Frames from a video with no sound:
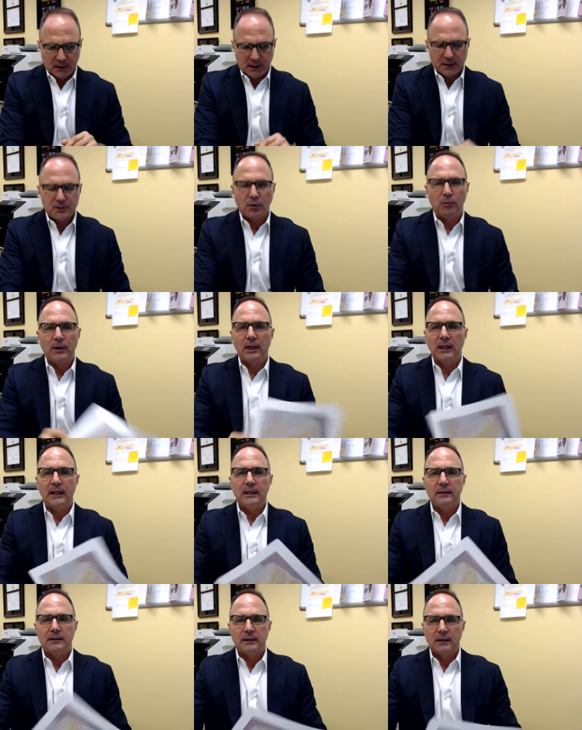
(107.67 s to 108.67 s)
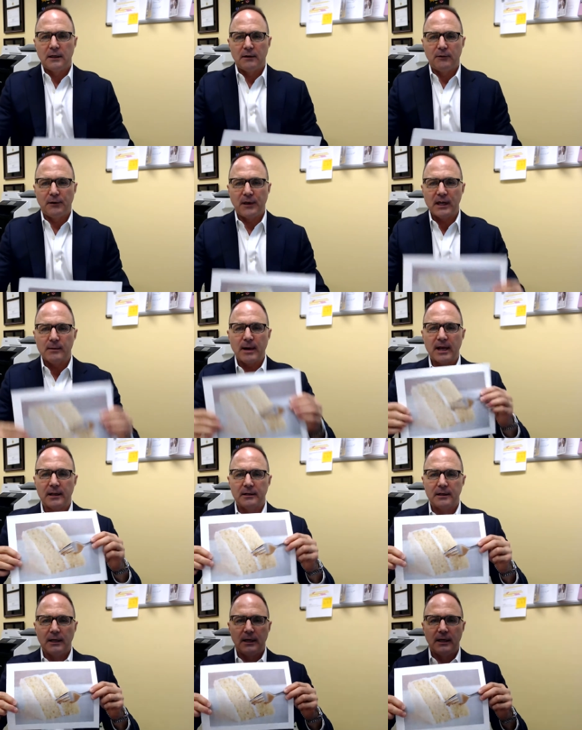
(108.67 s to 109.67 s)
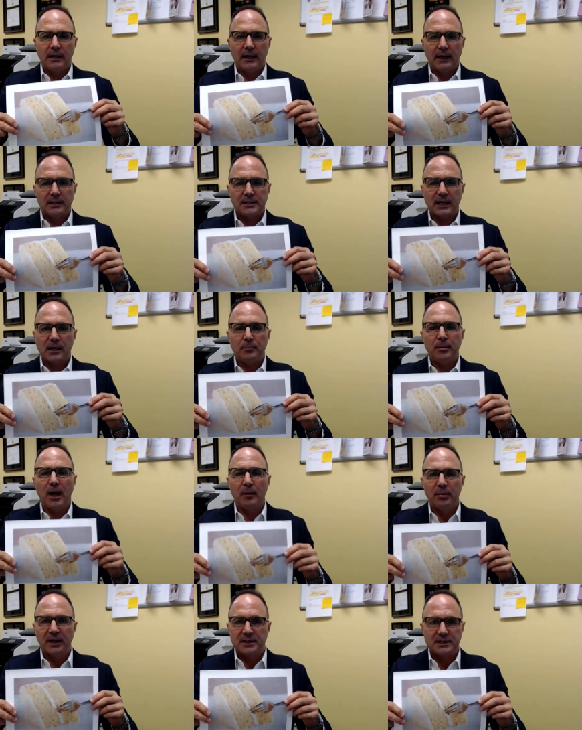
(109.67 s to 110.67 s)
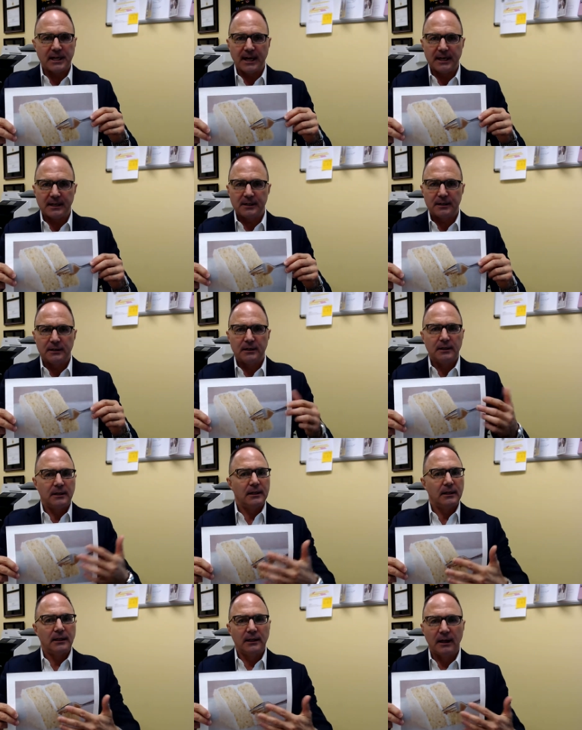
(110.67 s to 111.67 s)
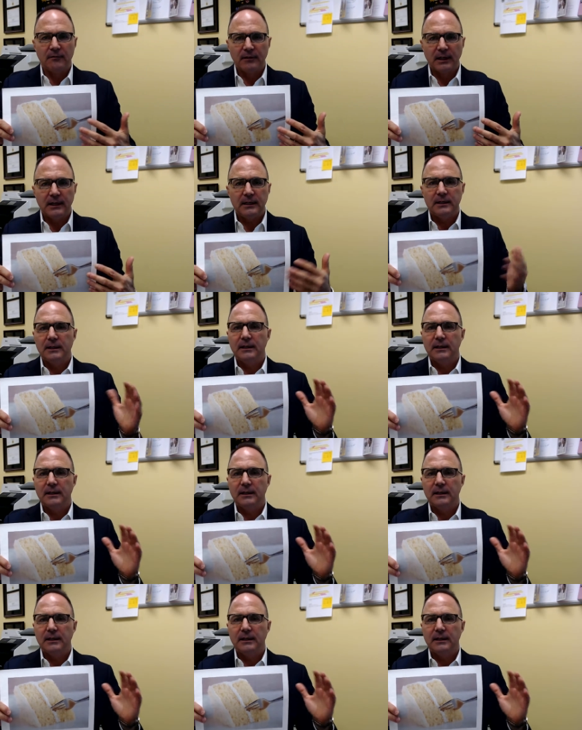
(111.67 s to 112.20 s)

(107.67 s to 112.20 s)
So really, if we think about it, it's like a Publix cake. Lovely,